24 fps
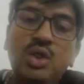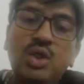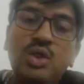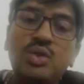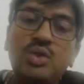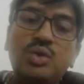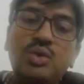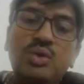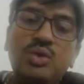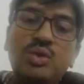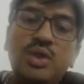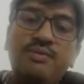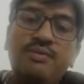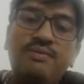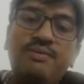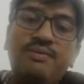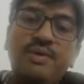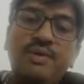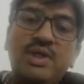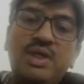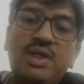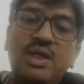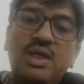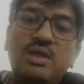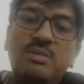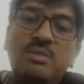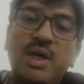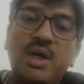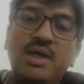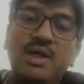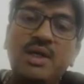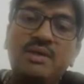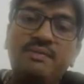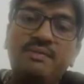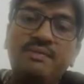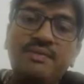So if we
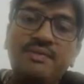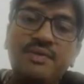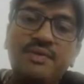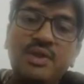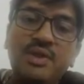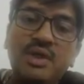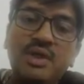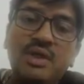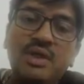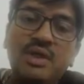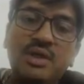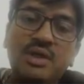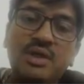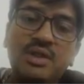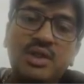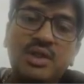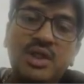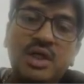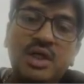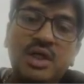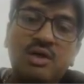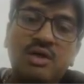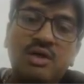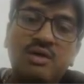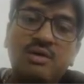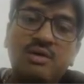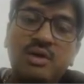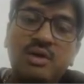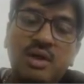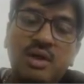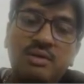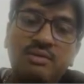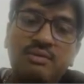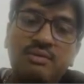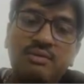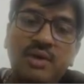determine
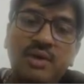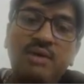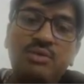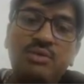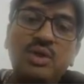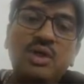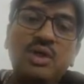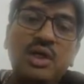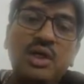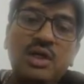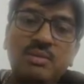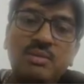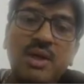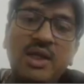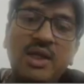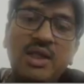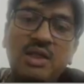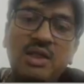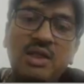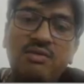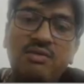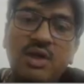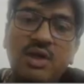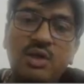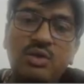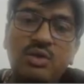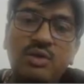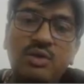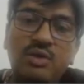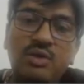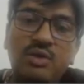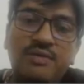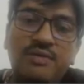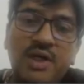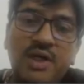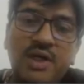we have to determine the value
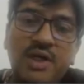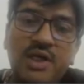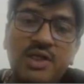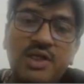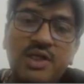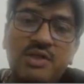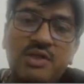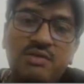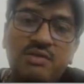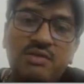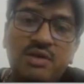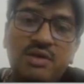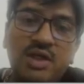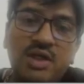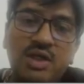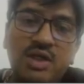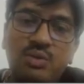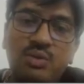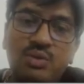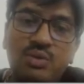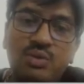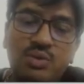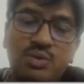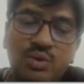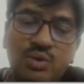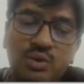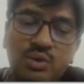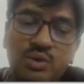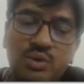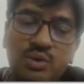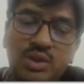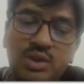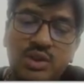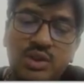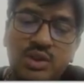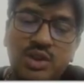of H1 and H2 to solve
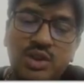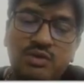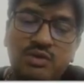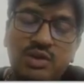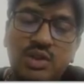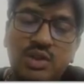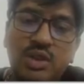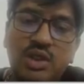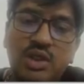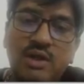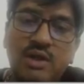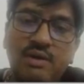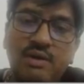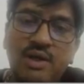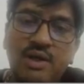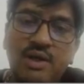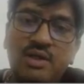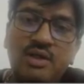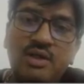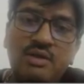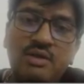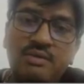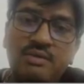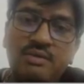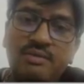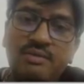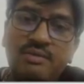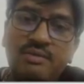this equation, and